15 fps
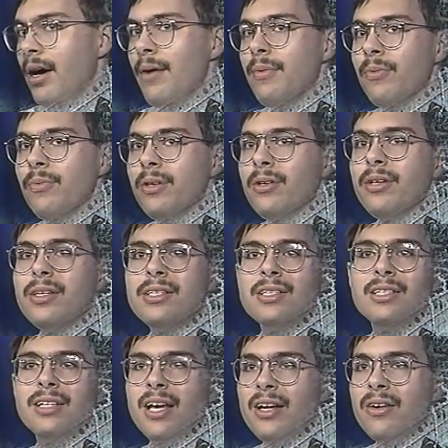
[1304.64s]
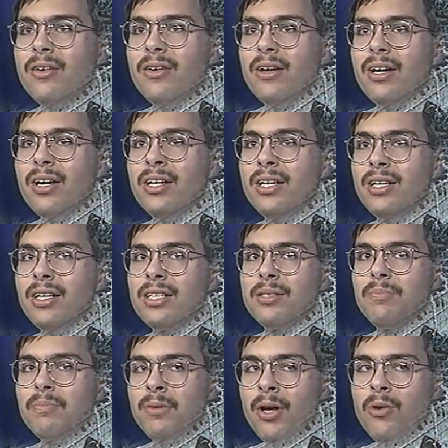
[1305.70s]
I mean, when you consider an
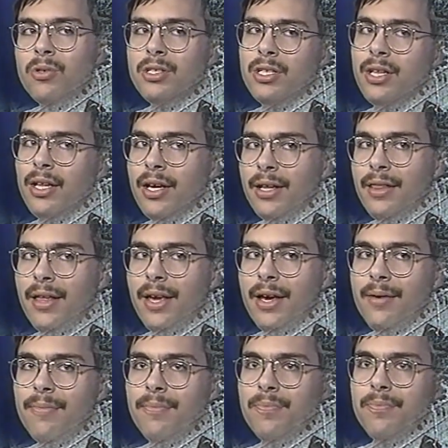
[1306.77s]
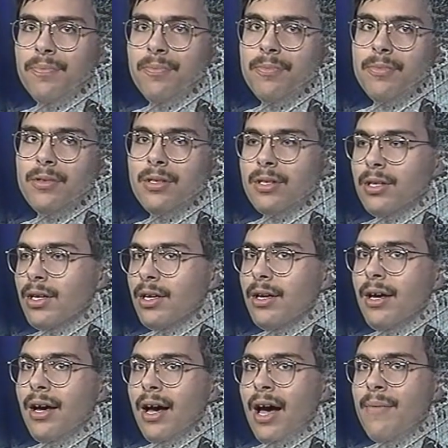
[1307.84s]
explosion like that,
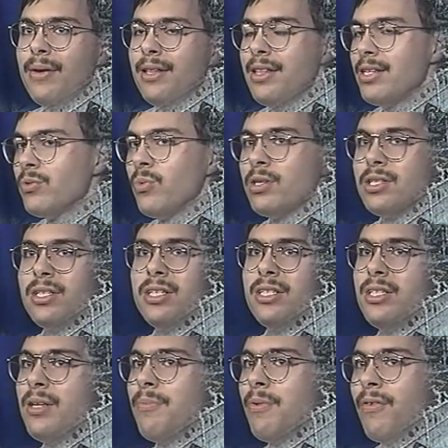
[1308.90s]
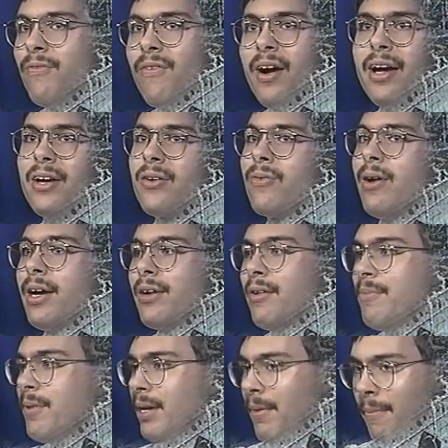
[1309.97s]
I mean, this wasn't a simple
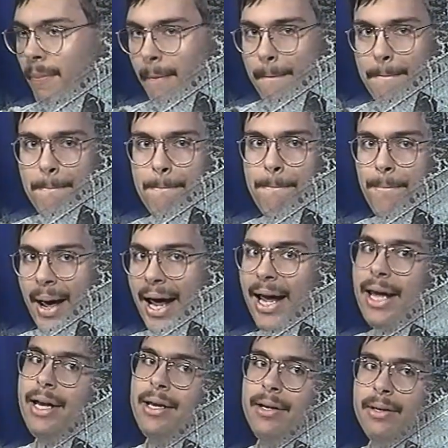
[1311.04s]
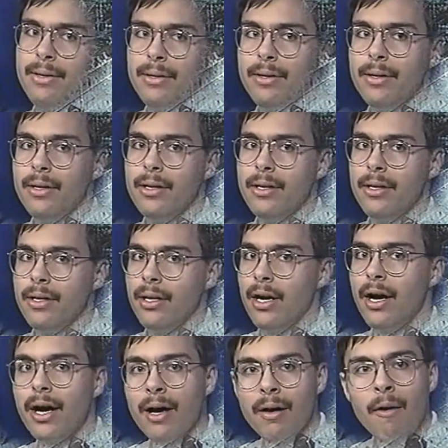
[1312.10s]
firecracker. I mean, bang!
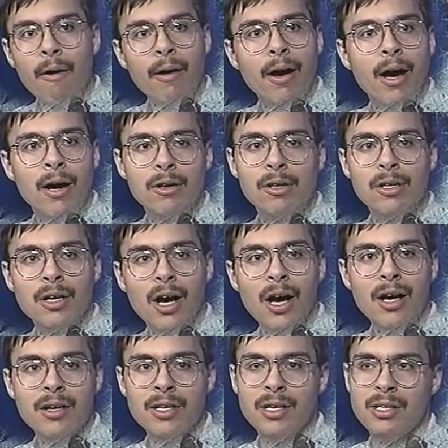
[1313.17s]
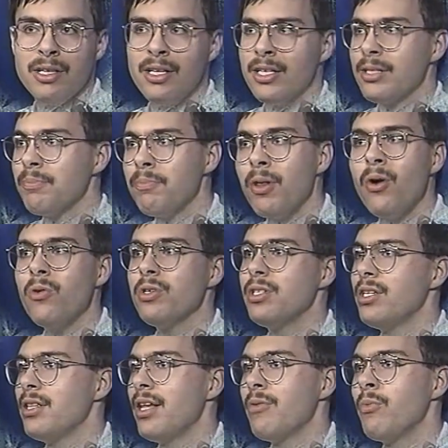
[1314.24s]
An
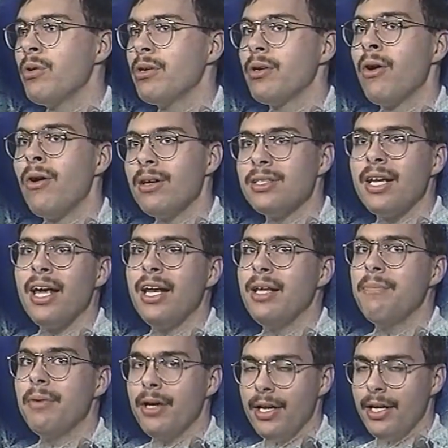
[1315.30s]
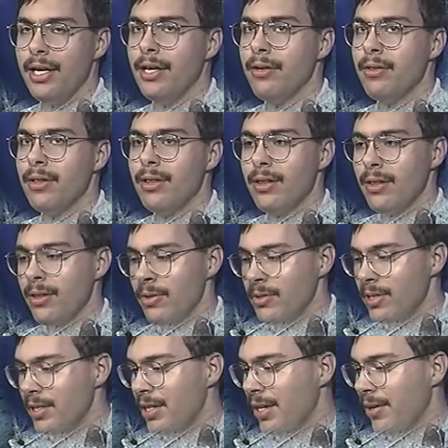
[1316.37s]
explosion that would cause anybody
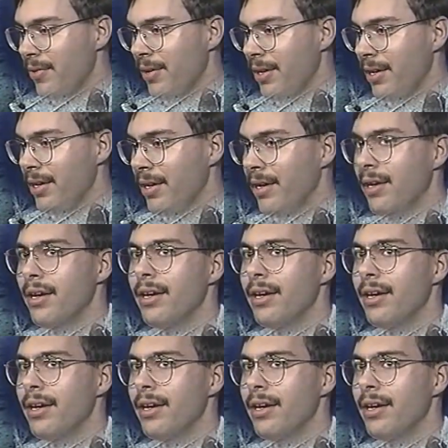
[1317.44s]
lose his hearing.